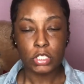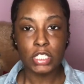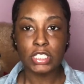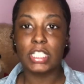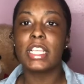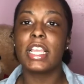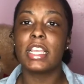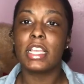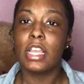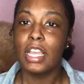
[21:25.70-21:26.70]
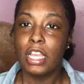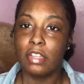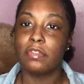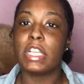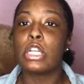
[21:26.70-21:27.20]
to get
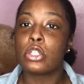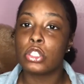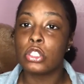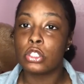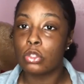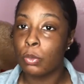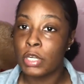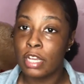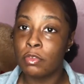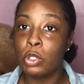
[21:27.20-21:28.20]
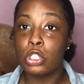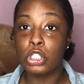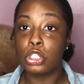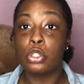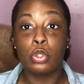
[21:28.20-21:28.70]
vendors or whatever. You can
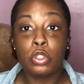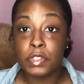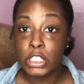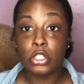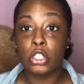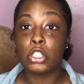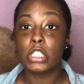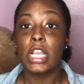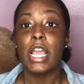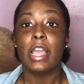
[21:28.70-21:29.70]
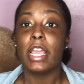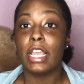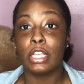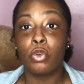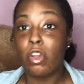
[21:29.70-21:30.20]
just do your research,
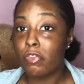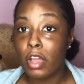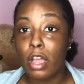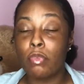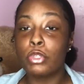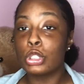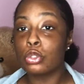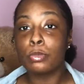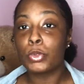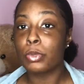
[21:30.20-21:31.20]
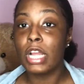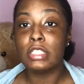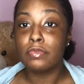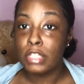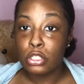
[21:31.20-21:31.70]
and you can find reasonable
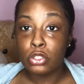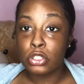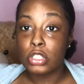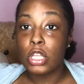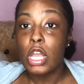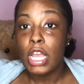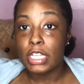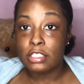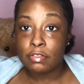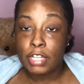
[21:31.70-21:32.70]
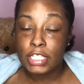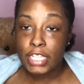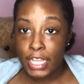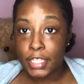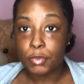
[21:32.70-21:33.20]
price vendors and stuff like
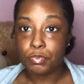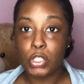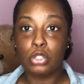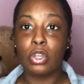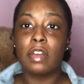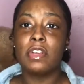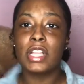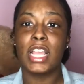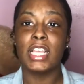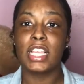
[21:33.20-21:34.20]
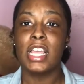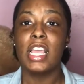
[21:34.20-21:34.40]
that. So I feel like